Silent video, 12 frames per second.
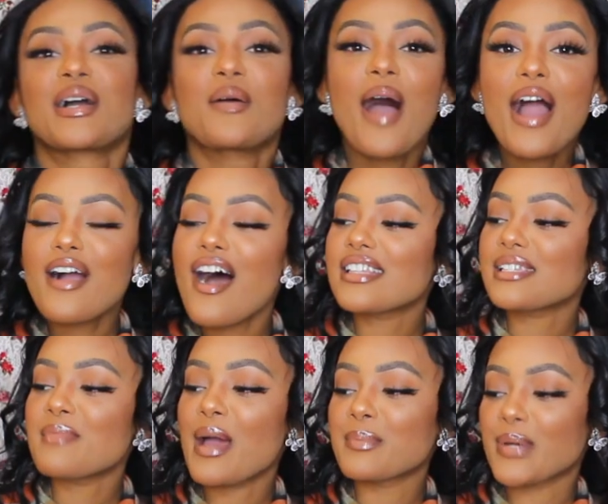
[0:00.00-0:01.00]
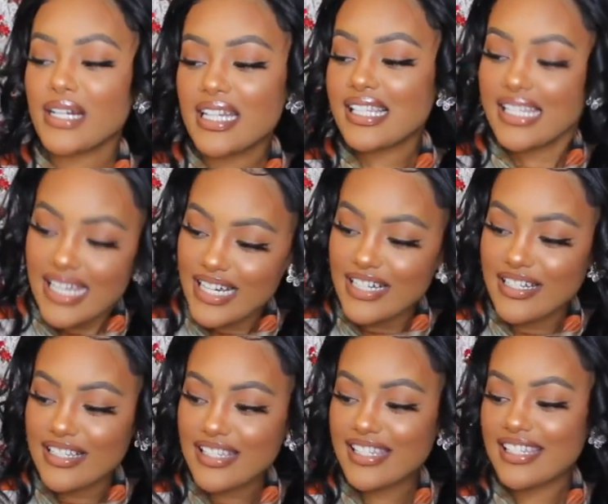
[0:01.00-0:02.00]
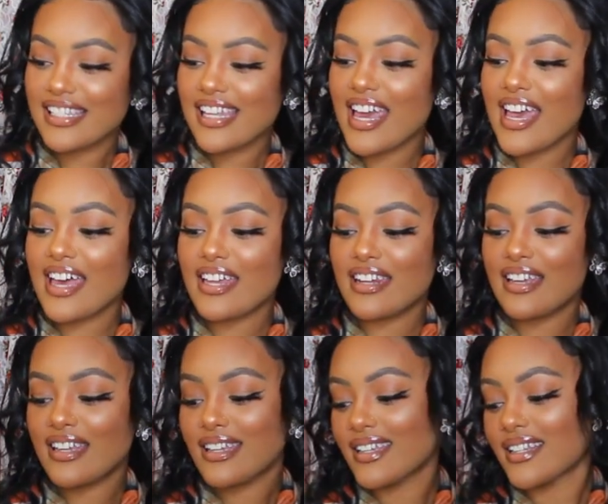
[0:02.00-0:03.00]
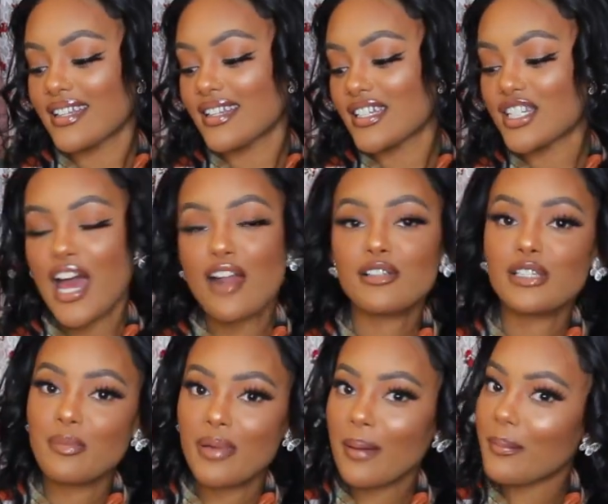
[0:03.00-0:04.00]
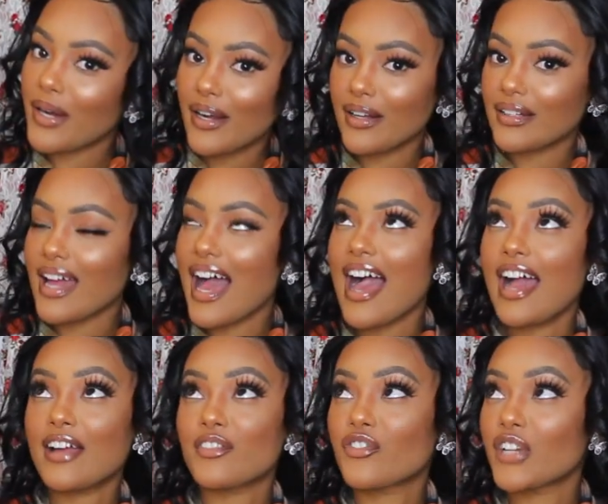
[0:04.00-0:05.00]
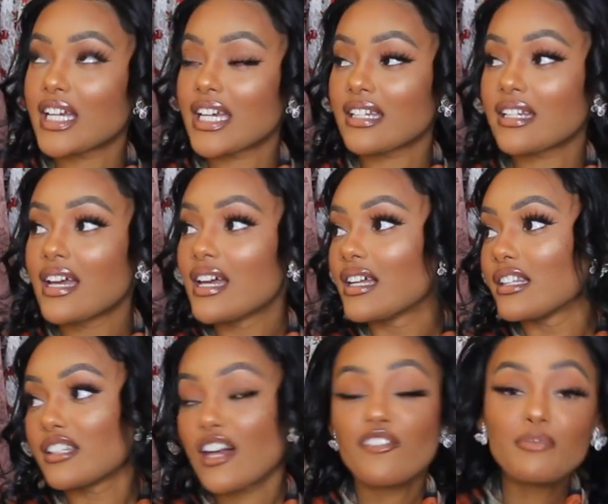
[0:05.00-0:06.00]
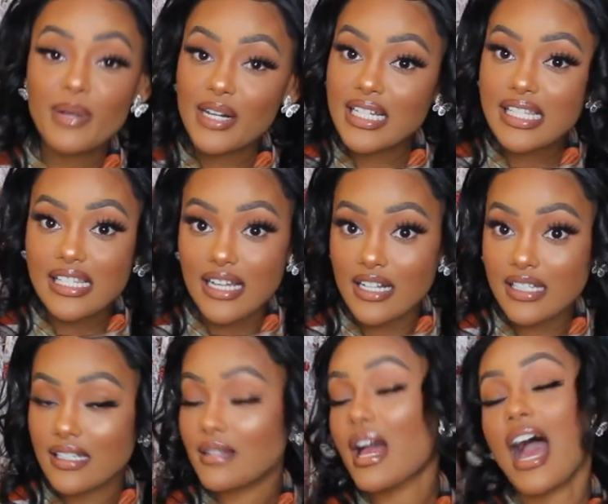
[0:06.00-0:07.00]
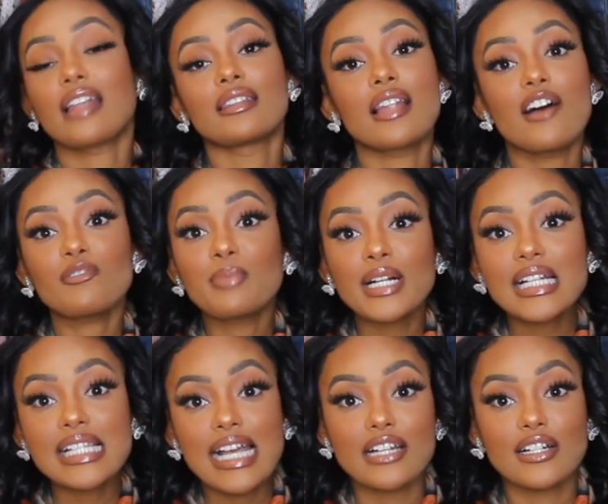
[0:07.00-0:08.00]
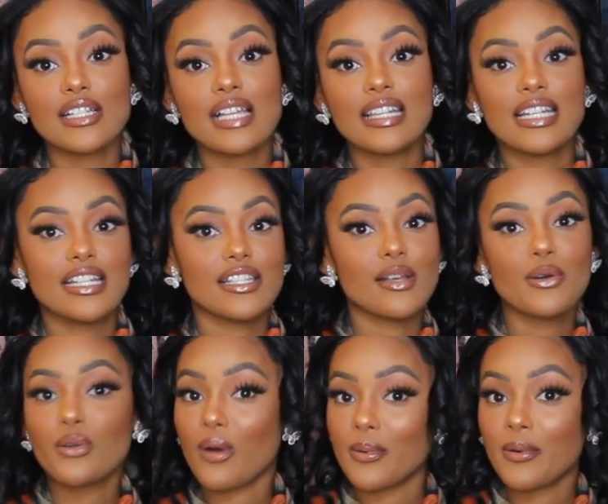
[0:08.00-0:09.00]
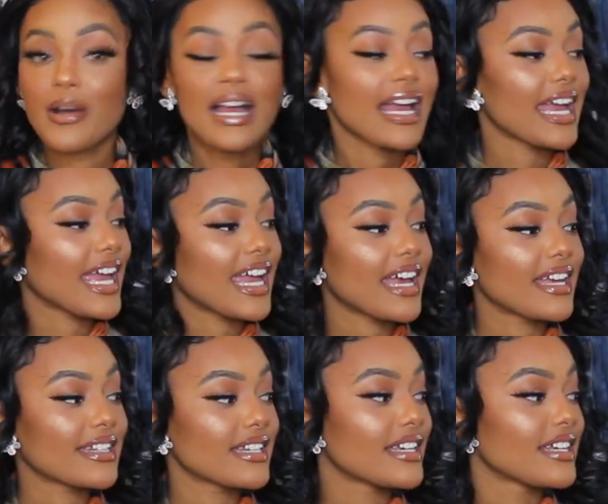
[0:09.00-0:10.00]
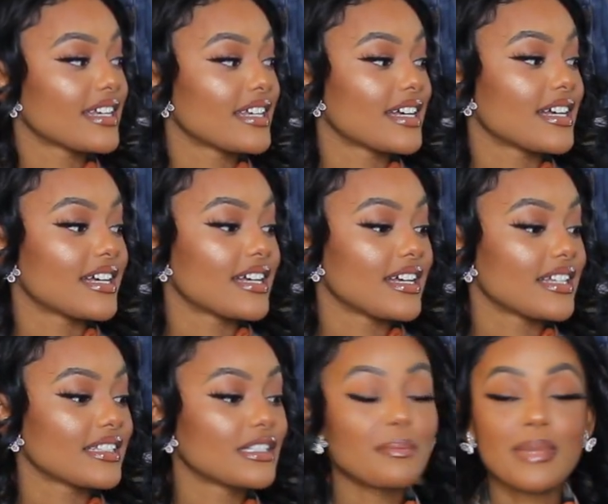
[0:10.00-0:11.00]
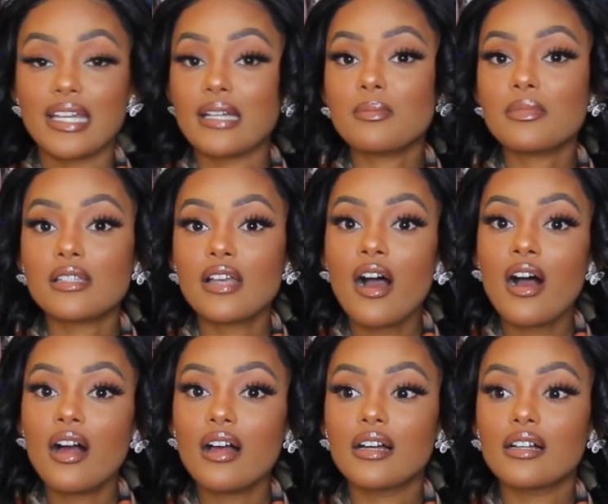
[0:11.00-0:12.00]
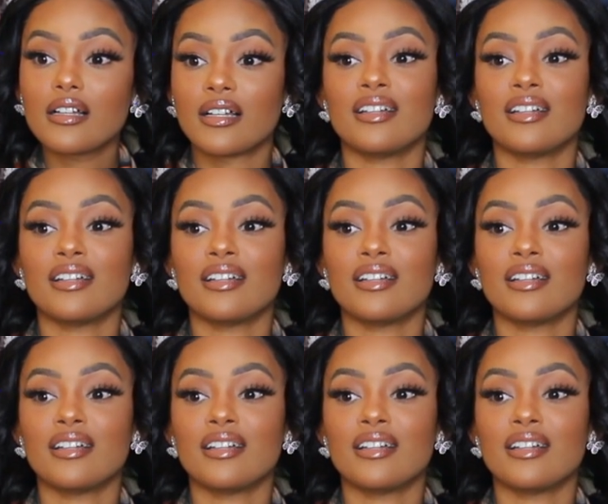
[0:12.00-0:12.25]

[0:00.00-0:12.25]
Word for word: Quan calls them my Bernie sneakers, and shout out to Big Burn. I freaking love Bernie I love Bernie Sanders. I think he's so adorable. And the memes, y'all,